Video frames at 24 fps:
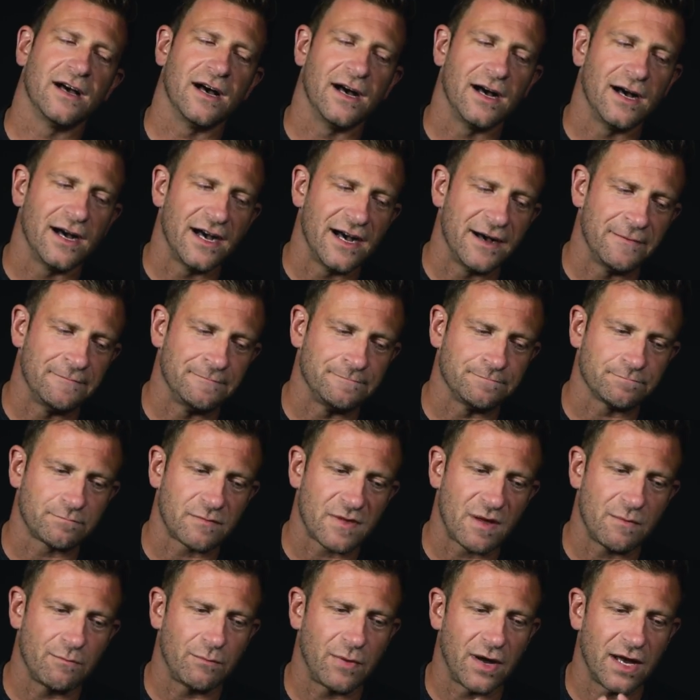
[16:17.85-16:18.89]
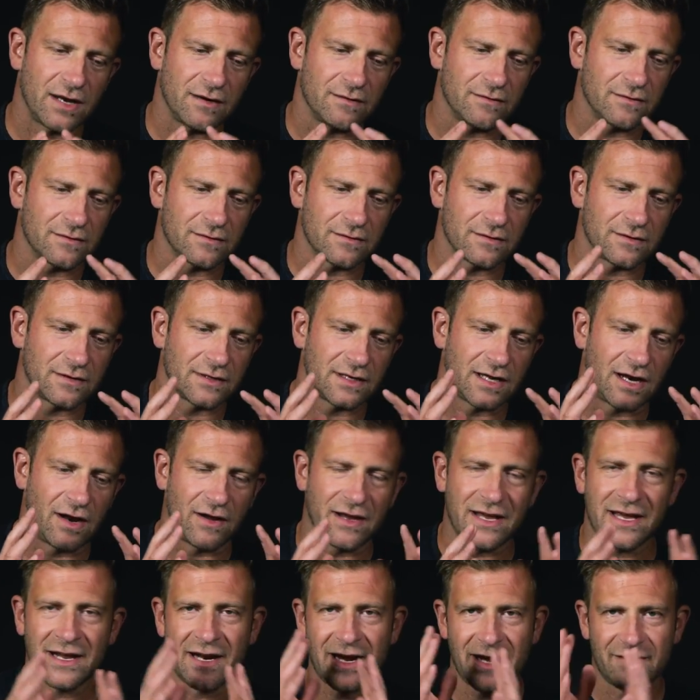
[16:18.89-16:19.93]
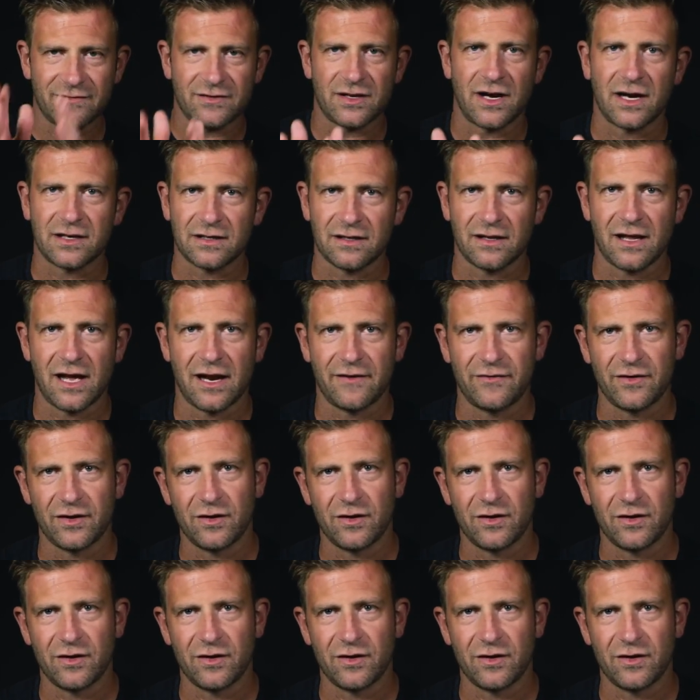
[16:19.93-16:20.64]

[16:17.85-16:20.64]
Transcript: Um, but you know, he and I have talked a lot.